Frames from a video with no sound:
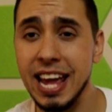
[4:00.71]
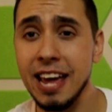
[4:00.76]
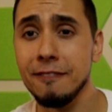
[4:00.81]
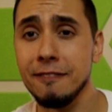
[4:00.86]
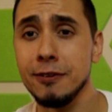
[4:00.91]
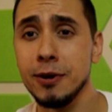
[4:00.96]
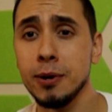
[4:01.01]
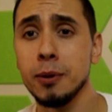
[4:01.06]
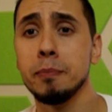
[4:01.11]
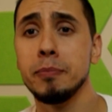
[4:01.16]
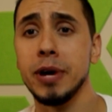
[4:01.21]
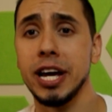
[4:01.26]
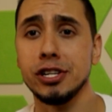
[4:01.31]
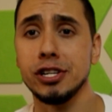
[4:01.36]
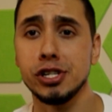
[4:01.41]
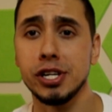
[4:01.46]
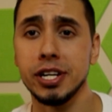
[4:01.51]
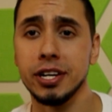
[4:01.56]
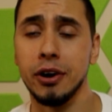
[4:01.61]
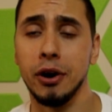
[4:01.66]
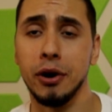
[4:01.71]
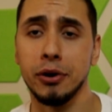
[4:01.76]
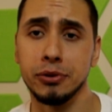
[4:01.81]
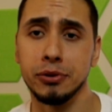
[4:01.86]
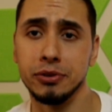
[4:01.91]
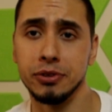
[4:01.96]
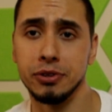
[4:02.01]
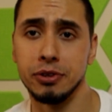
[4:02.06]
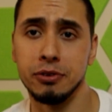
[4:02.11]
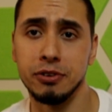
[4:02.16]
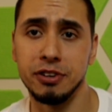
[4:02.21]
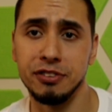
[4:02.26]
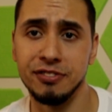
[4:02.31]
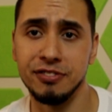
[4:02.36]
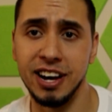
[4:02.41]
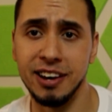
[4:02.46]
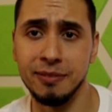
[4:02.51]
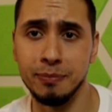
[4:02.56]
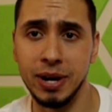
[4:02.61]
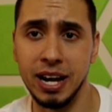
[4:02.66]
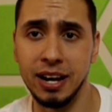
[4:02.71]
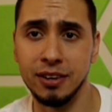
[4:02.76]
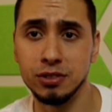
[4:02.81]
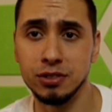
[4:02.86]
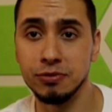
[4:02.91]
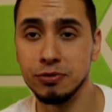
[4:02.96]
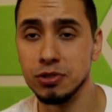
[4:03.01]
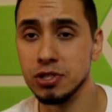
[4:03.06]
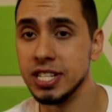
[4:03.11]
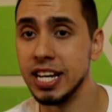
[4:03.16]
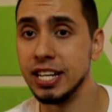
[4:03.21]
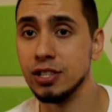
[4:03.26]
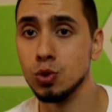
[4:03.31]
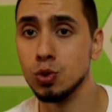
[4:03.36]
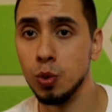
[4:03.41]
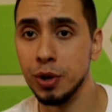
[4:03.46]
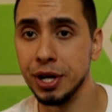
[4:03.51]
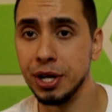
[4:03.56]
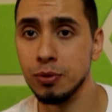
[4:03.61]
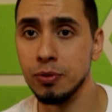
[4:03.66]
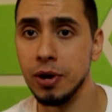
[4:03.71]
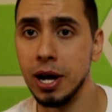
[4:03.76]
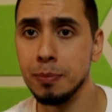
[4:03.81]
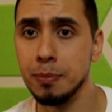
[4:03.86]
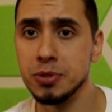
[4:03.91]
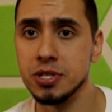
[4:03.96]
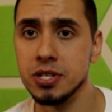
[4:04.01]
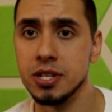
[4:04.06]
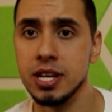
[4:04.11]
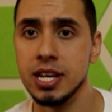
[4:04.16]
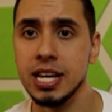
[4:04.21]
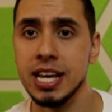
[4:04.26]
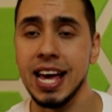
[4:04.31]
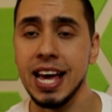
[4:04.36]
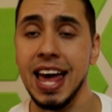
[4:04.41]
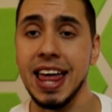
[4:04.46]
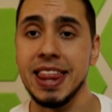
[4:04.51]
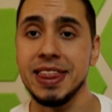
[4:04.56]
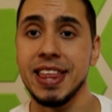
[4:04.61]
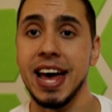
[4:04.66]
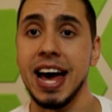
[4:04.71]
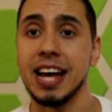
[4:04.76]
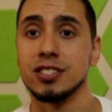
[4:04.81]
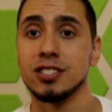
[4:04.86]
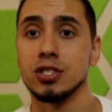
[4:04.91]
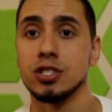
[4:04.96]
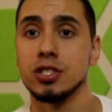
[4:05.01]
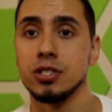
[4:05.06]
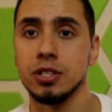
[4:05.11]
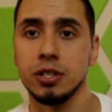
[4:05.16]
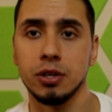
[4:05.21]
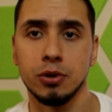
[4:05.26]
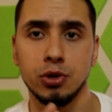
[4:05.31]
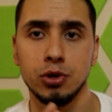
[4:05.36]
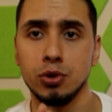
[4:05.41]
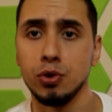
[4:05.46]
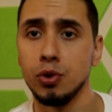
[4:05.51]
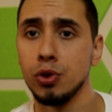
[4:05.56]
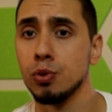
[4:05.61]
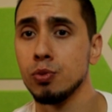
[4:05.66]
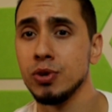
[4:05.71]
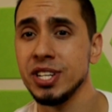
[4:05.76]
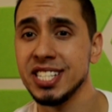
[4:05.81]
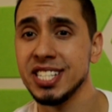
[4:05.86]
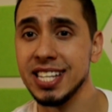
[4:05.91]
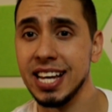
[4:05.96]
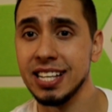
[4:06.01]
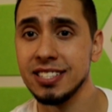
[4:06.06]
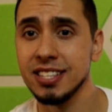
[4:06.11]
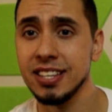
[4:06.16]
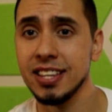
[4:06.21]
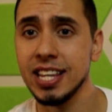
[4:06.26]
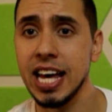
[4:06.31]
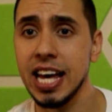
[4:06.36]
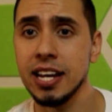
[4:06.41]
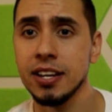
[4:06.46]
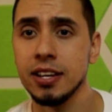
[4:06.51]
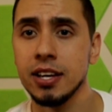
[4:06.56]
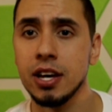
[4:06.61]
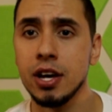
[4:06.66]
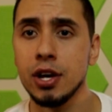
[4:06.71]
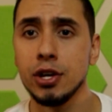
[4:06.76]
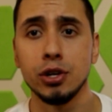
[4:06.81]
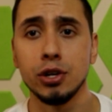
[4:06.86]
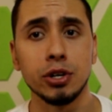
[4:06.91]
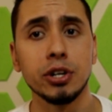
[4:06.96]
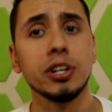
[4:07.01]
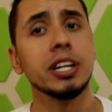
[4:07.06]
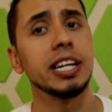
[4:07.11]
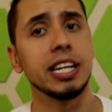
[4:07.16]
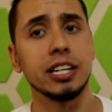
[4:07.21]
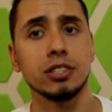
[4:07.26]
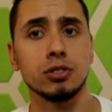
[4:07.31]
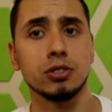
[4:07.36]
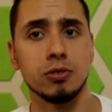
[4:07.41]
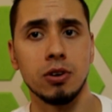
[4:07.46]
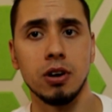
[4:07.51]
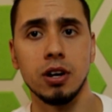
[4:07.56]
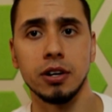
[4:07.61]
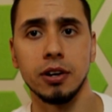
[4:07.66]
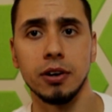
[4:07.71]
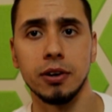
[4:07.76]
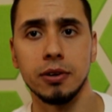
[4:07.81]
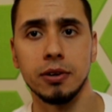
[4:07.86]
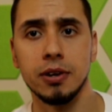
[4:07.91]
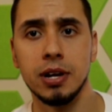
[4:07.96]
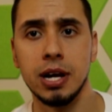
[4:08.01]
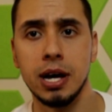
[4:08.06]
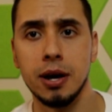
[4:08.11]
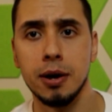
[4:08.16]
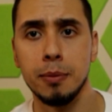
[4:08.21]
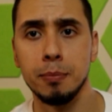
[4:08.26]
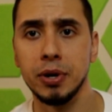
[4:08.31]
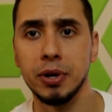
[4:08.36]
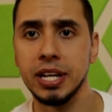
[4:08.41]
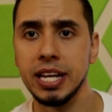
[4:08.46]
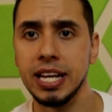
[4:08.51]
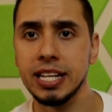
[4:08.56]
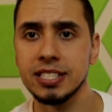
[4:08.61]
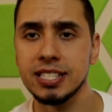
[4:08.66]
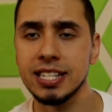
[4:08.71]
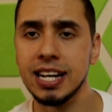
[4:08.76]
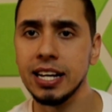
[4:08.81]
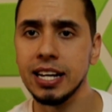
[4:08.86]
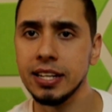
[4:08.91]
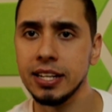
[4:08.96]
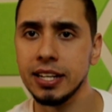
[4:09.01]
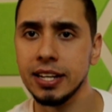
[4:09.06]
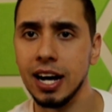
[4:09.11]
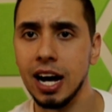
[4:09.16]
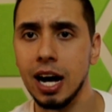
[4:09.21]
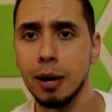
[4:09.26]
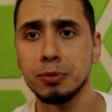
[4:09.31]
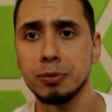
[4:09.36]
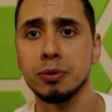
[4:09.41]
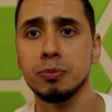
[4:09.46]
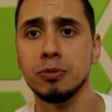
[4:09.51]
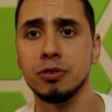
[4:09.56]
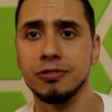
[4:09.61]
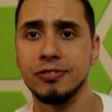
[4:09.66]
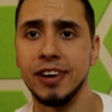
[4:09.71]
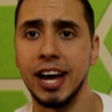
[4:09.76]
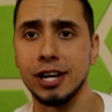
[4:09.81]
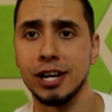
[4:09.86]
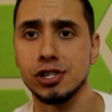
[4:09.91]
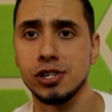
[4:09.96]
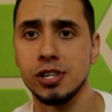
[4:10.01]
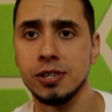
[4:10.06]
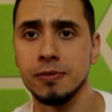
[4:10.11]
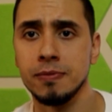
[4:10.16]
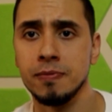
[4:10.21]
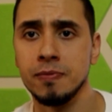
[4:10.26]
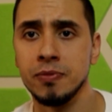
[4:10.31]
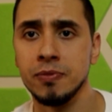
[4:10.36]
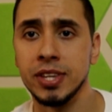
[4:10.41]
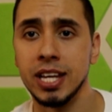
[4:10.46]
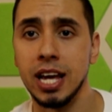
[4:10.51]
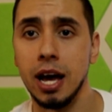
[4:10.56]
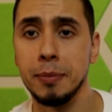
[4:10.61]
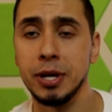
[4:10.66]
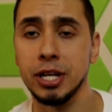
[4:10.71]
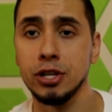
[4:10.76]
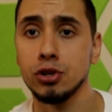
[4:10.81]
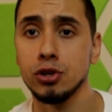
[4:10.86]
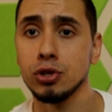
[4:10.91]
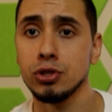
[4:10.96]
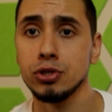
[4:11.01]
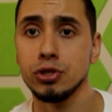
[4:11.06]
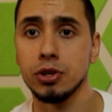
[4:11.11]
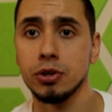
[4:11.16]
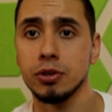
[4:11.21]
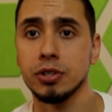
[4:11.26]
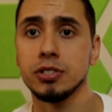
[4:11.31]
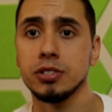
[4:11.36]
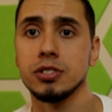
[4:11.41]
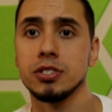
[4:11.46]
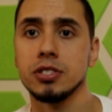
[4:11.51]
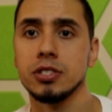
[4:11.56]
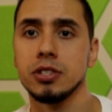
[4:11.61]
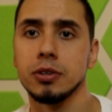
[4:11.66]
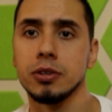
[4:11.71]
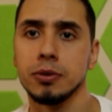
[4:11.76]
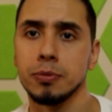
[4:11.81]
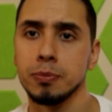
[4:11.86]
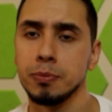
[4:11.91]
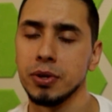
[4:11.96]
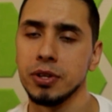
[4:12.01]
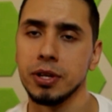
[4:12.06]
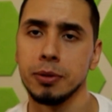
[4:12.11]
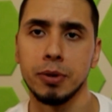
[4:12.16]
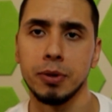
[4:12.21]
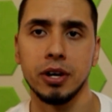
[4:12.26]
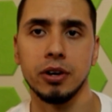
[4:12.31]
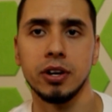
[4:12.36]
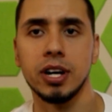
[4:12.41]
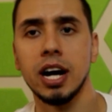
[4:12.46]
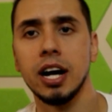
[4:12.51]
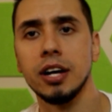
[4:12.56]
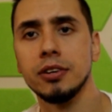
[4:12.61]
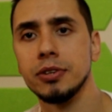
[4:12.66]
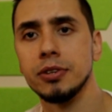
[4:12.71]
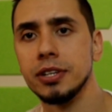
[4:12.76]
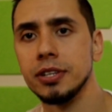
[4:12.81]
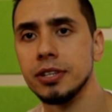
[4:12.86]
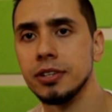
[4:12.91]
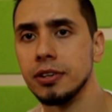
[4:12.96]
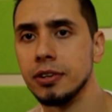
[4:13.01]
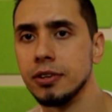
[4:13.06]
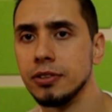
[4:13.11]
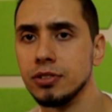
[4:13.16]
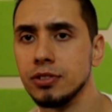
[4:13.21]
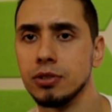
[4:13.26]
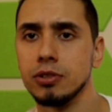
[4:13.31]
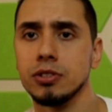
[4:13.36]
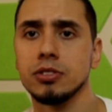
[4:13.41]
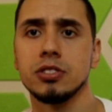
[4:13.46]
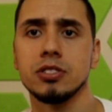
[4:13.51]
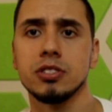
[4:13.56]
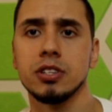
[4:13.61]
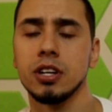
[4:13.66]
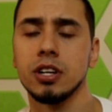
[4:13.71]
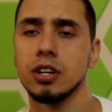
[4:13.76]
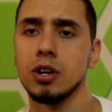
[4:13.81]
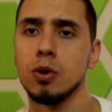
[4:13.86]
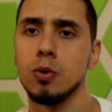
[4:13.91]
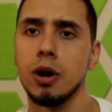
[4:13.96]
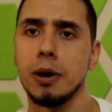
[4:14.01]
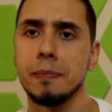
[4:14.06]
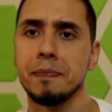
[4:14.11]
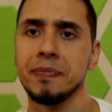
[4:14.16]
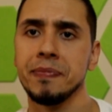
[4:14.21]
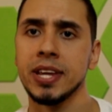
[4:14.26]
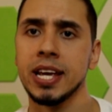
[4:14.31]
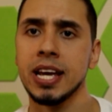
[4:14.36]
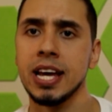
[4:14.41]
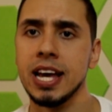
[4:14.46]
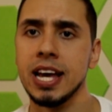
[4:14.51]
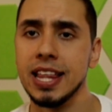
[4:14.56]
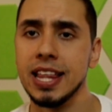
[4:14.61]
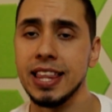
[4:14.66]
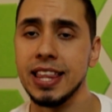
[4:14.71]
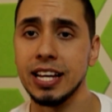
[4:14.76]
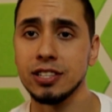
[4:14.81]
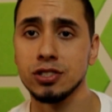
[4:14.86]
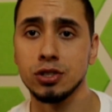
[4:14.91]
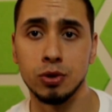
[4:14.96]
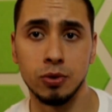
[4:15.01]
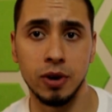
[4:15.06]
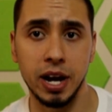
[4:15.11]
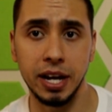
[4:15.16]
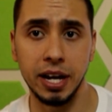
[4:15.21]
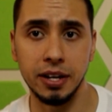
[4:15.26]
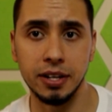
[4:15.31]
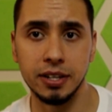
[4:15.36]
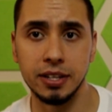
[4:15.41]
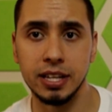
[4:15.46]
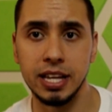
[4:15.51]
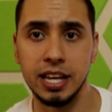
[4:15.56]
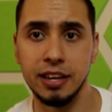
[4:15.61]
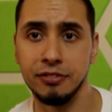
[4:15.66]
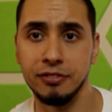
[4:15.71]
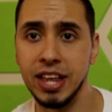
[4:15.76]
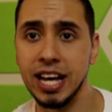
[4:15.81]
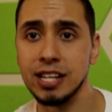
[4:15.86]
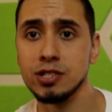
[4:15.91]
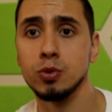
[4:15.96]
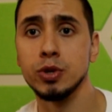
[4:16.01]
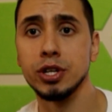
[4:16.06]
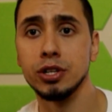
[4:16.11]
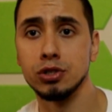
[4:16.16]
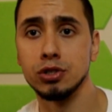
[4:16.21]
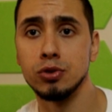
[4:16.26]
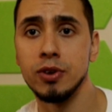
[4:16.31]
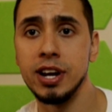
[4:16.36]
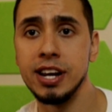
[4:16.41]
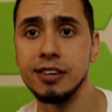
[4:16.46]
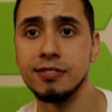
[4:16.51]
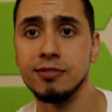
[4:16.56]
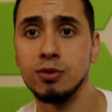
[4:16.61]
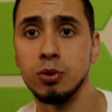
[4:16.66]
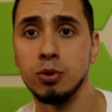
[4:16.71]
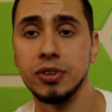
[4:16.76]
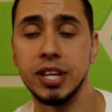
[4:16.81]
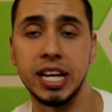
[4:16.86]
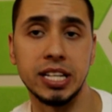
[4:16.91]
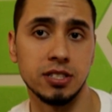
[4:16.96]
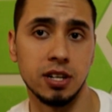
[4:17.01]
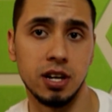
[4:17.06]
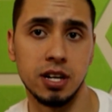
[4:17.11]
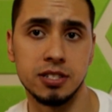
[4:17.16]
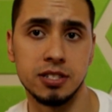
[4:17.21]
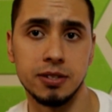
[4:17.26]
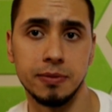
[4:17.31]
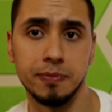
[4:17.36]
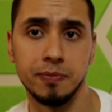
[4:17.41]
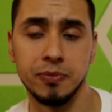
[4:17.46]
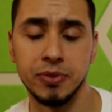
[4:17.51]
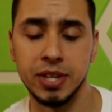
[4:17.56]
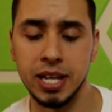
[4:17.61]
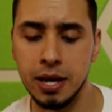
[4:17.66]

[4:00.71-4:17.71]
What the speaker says: If you're benching 135 pounds for say 20 reps, and that's, you know, you do 3 sets of that, you're gonna get stronger, but it's not in an optimal fashion. I mean, your endurance, you're building mitochondria, your endurance is gonna go up. That's great. If that's what you're training for, that's awesome.